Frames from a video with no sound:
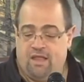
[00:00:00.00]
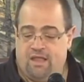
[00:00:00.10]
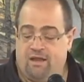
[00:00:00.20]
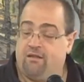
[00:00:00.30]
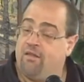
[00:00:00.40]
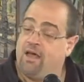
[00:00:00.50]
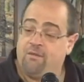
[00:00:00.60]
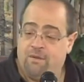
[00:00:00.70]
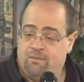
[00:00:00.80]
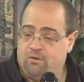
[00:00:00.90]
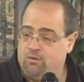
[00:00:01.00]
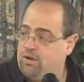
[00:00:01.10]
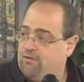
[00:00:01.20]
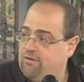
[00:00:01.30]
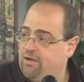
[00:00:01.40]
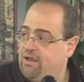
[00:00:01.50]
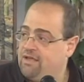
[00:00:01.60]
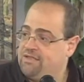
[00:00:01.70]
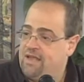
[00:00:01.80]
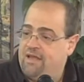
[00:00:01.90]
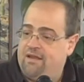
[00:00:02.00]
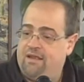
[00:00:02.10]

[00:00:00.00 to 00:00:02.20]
And a lot of people do not realize that.